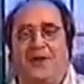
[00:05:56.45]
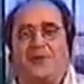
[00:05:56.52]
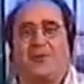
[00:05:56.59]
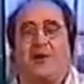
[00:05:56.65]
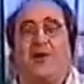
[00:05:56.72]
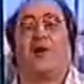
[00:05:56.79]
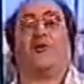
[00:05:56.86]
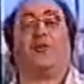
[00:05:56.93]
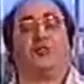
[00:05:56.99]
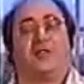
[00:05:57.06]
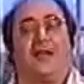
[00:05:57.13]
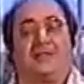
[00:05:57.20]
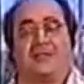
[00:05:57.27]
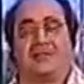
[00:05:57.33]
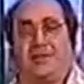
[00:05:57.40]
as we go across
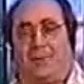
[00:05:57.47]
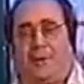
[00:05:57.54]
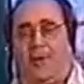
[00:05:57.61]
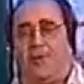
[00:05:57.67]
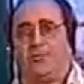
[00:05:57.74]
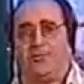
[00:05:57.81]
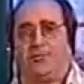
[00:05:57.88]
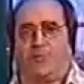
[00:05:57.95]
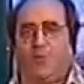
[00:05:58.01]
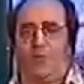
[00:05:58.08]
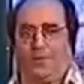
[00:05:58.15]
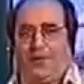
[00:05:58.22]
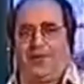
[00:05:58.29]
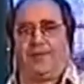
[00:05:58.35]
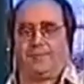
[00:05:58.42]
now to somebody else who's
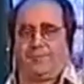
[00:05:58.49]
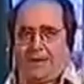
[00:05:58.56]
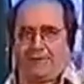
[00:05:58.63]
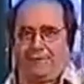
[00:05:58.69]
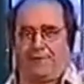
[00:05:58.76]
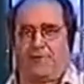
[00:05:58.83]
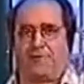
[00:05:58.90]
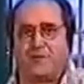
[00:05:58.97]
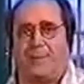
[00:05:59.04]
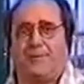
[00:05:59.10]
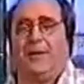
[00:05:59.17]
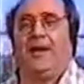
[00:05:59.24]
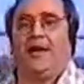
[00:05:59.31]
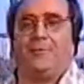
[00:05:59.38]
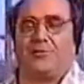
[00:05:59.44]
called in, let's bring the phones
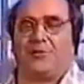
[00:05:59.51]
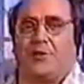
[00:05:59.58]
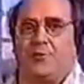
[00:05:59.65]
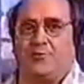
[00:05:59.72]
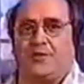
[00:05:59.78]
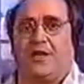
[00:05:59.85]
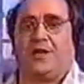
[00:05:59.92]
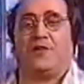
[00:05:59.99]
up and we'll see who's there.